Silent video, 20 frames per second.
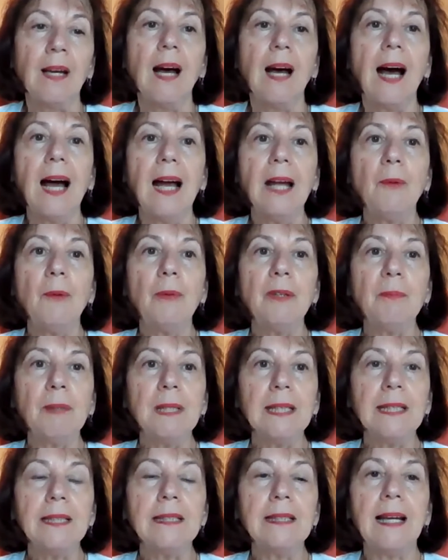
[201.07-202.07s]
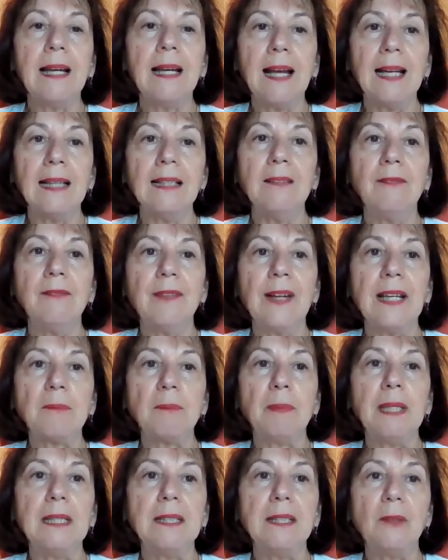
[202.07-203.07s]
I, with Melinda, and in
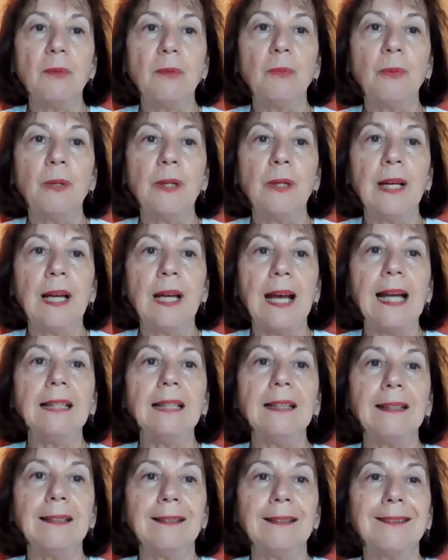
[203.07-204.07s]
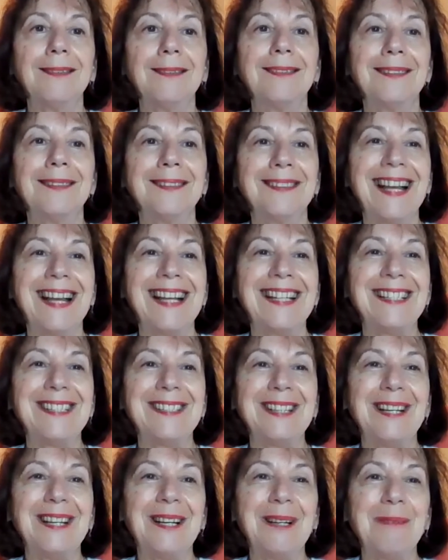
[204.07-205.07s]
fact, Peter, were at that
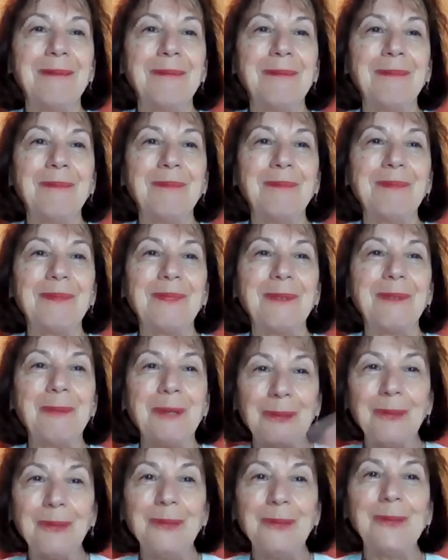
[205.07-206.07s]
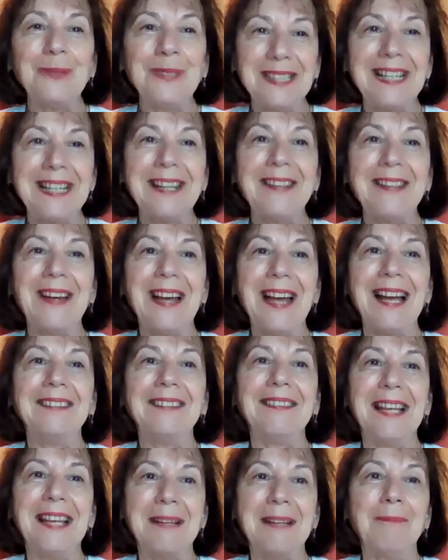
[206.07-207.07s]
um, we were all together
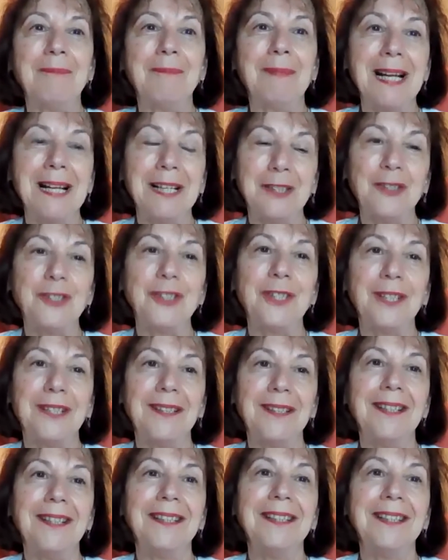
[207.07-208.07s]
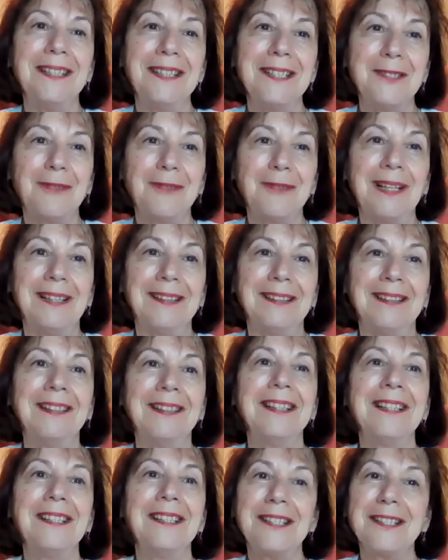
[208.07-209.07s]
at that march in Israel
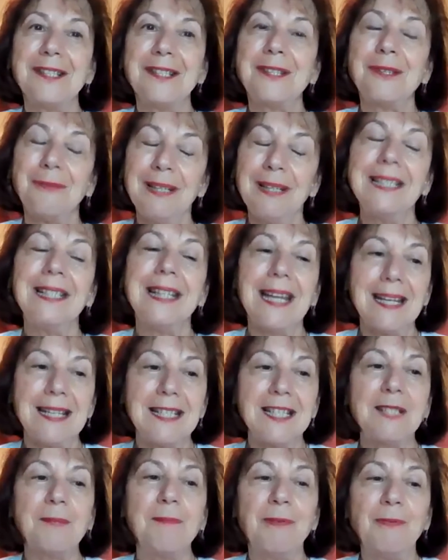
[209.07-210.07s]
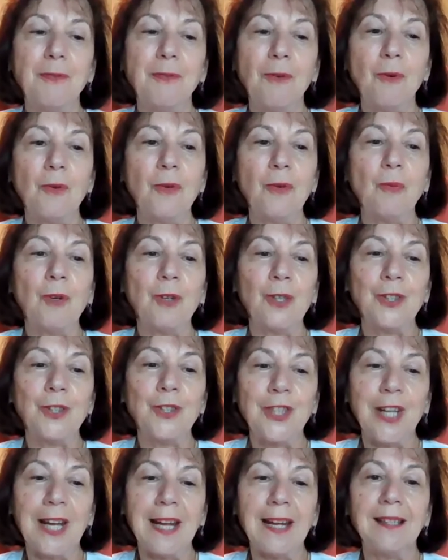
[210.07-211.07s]
just three days before the world
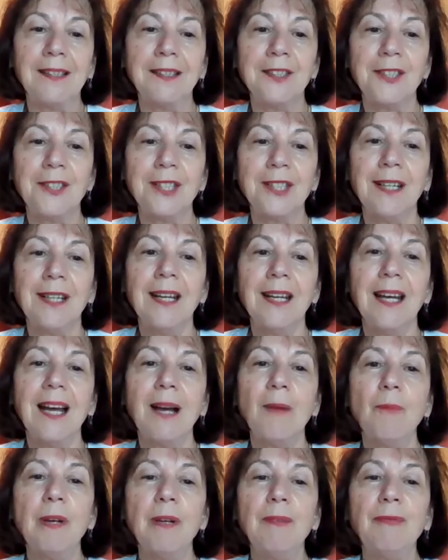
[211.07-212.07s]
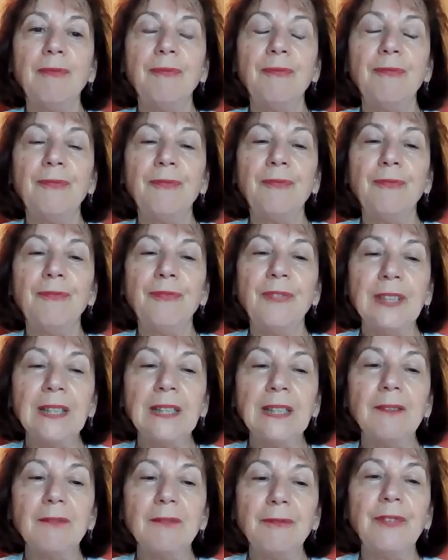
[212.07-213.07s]
changed. And we
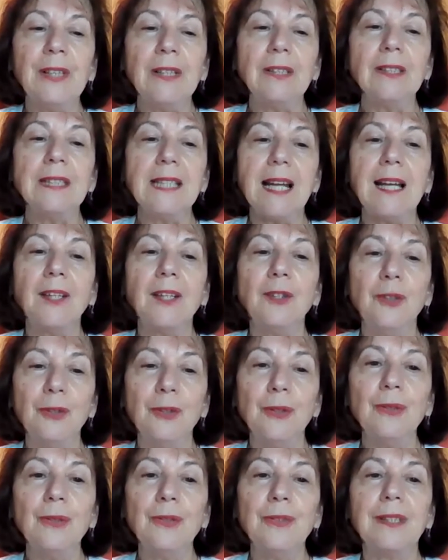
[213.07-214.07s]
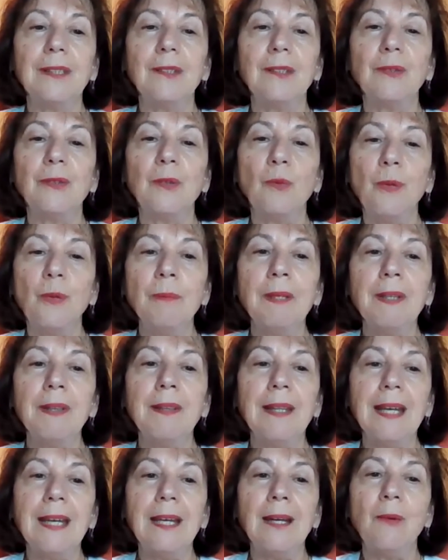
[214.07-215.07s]
feel, felt and knew that the women
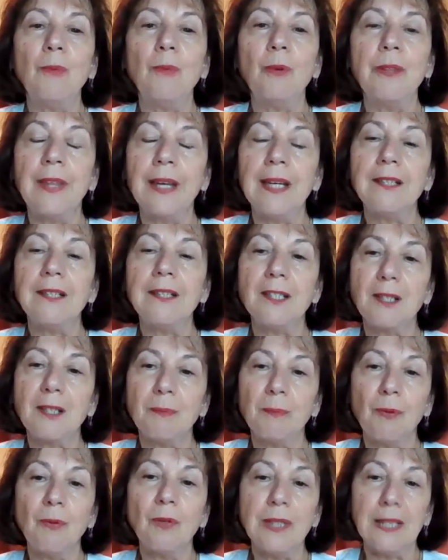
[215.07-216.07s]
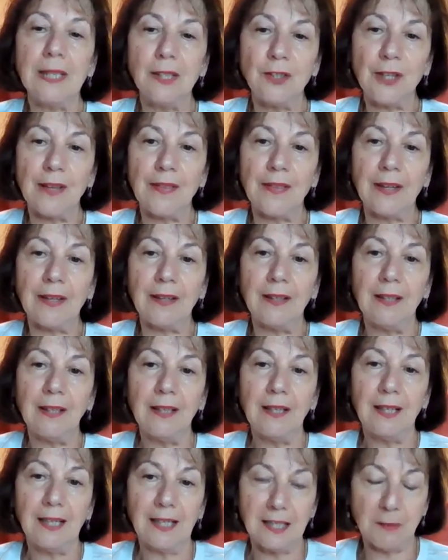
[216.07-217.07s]
there were there to support each other
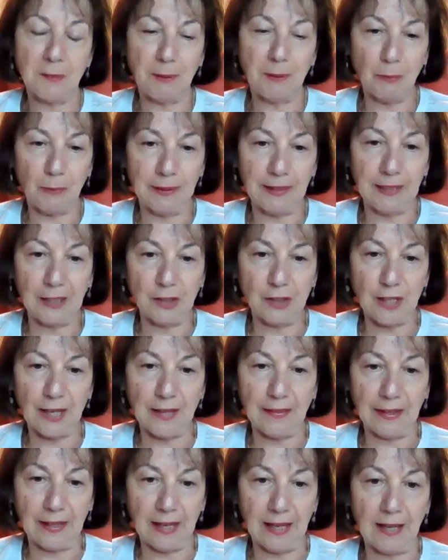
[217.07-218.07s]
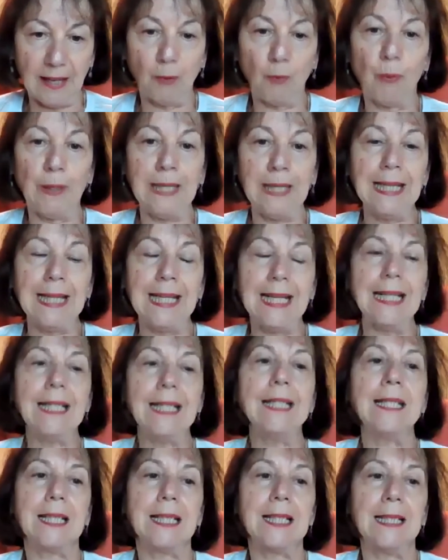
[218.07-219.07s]
and to be with each other. And we
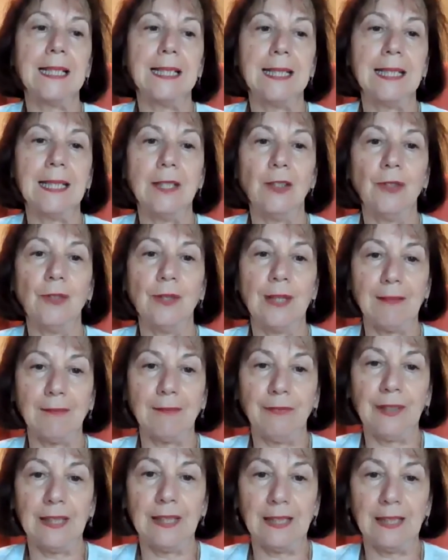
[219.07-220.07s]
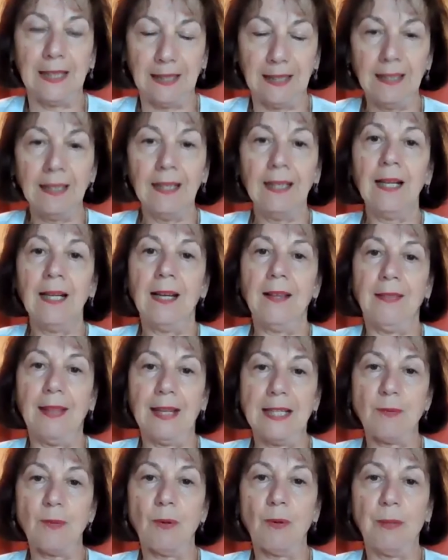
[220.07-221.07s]
need to continue that feeling. And
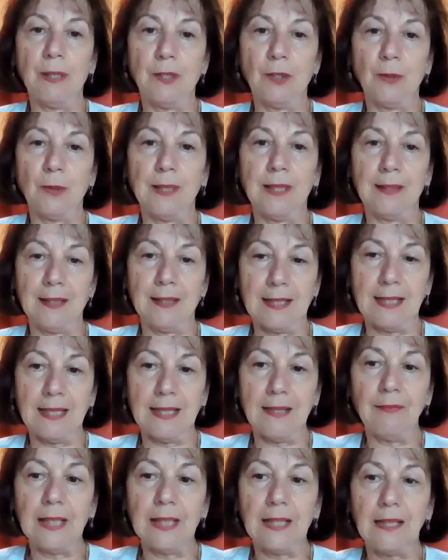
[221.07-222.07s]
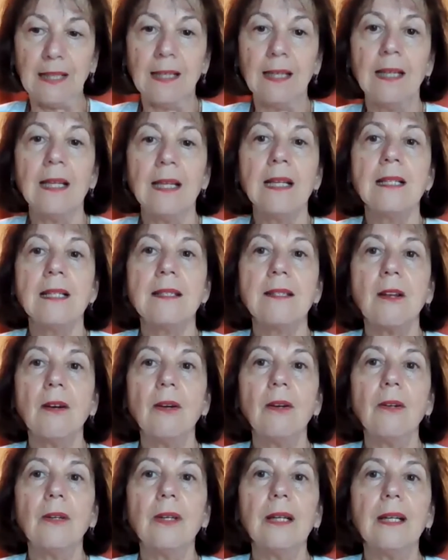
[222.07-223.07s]
that's what we're doing this evening.
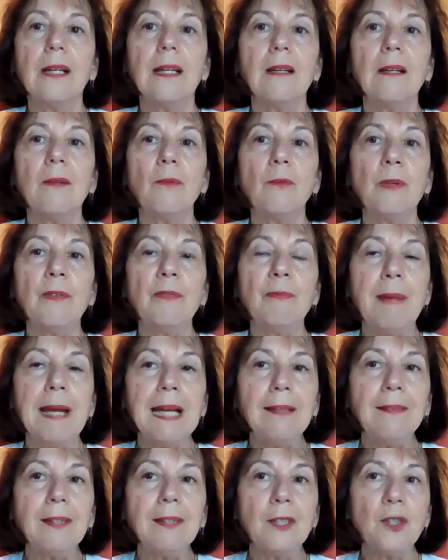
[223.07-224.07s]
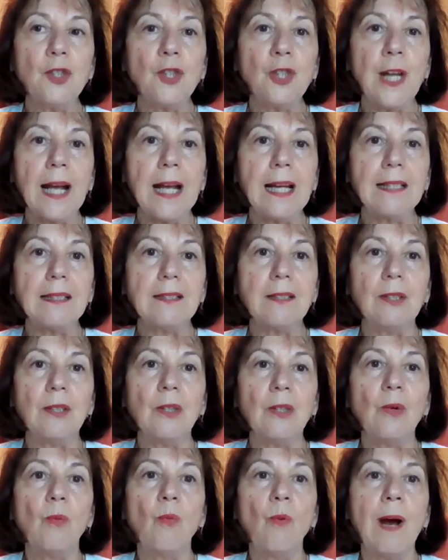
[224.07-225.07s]
So we've made the chat
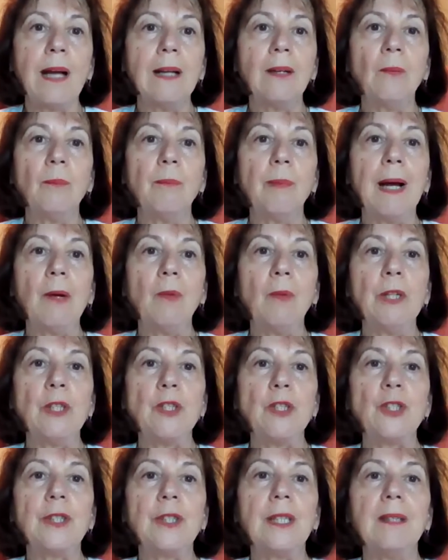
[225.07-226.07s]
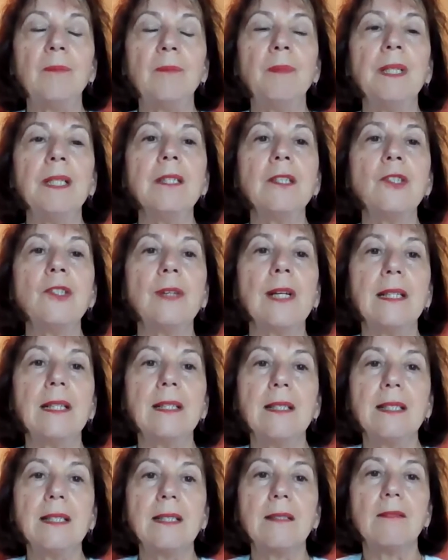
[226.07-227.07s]
one by which the
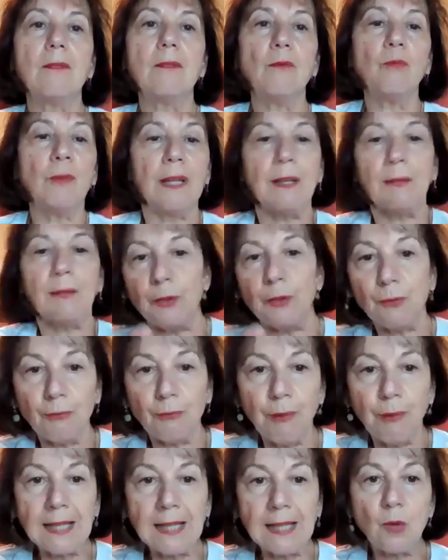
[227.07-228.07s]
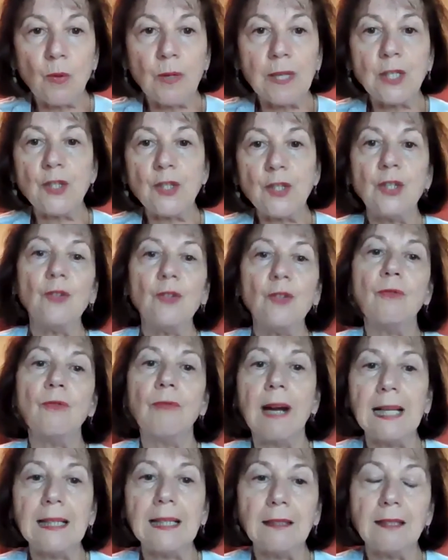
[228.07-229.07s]
administrators, if you write a question or
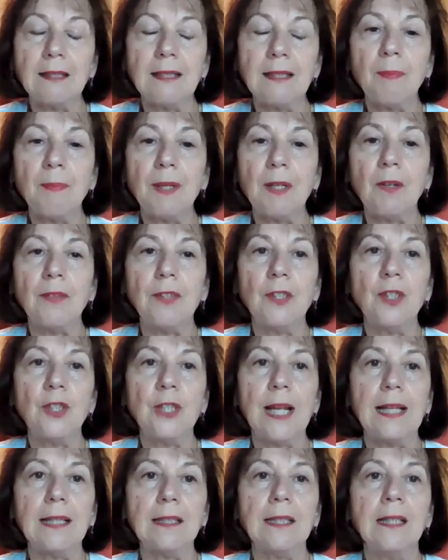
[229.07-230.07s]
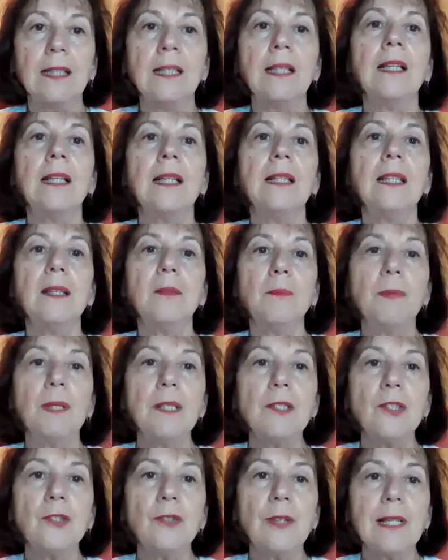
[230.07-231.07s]
write something on the chat, the
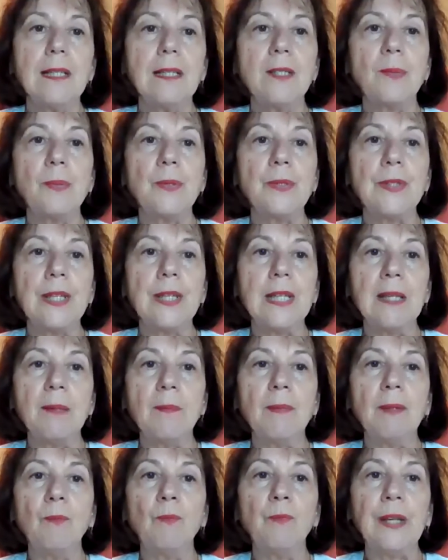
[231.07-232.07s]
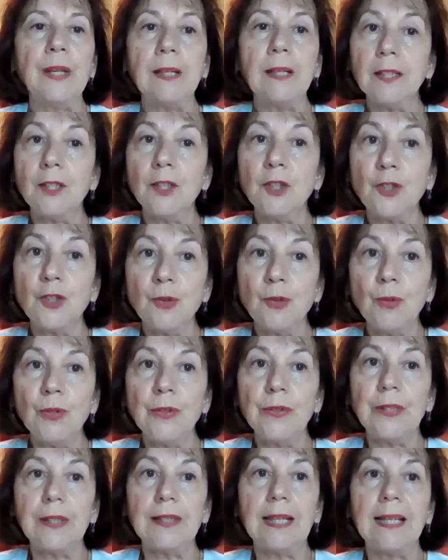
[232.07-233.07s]
administrators will see them and they'll ensure
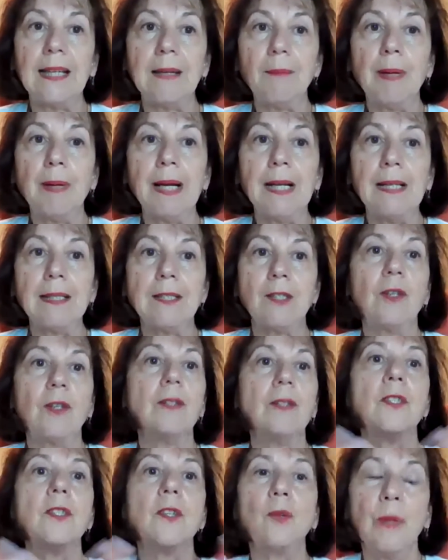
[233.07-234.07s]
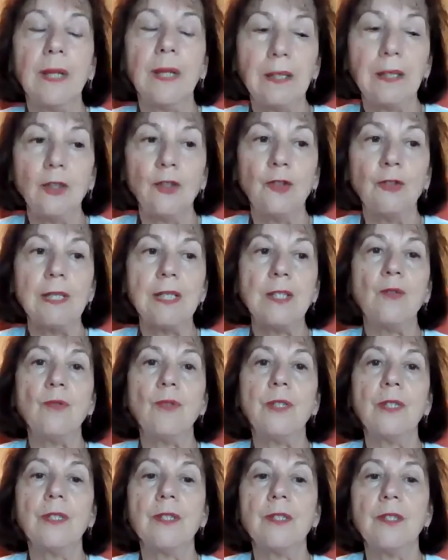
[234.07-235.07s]
that they get passed on so we can address
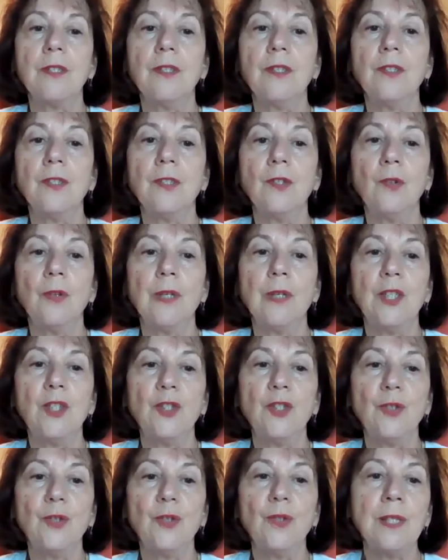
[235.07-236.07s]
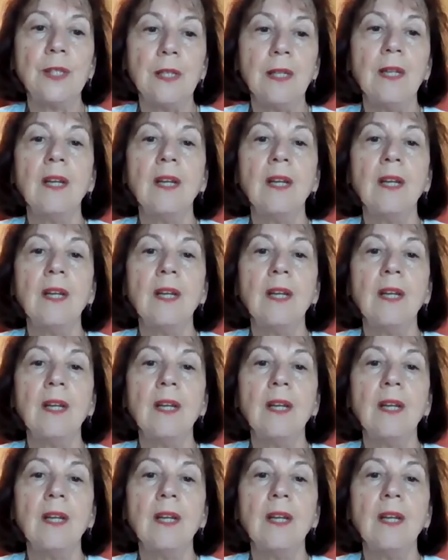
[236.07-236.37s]
your concerns and your issues.